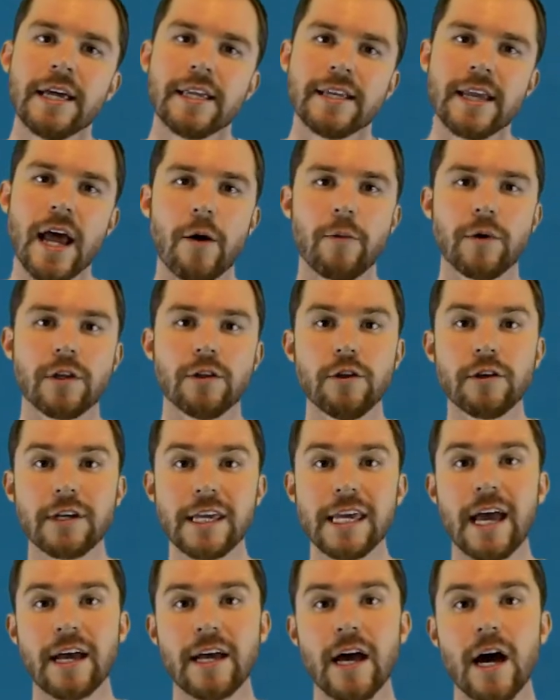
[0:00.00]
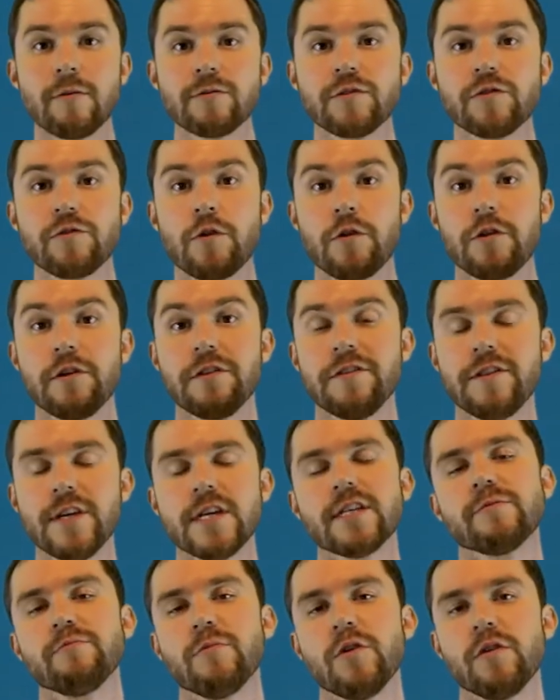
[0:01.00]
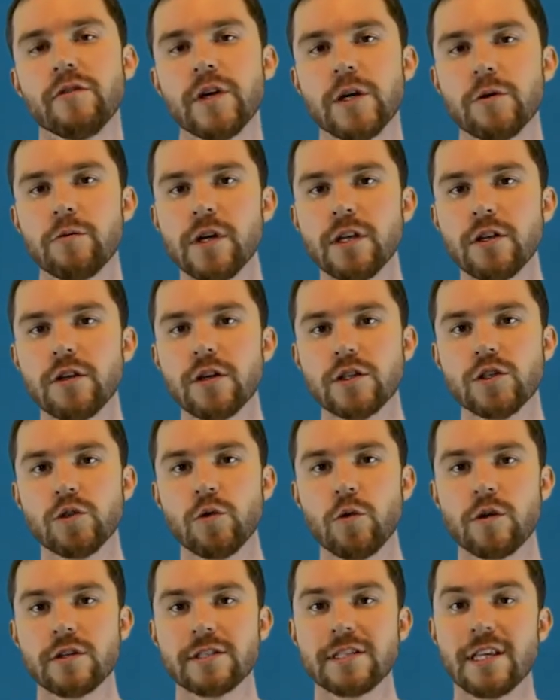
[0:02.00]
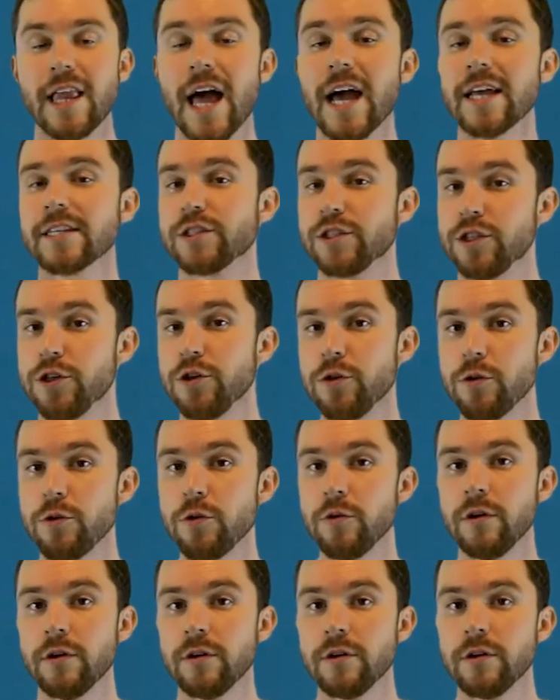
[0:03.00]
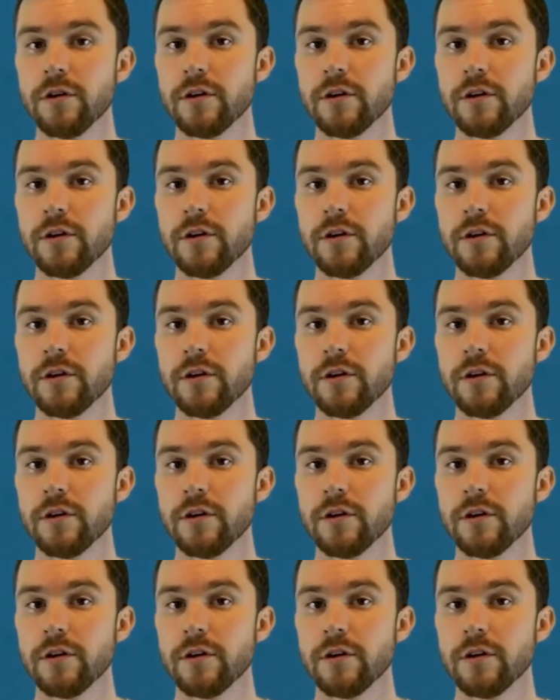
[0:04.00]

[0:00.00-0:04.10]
Now when looking at comps for this movie, we look towards the last 2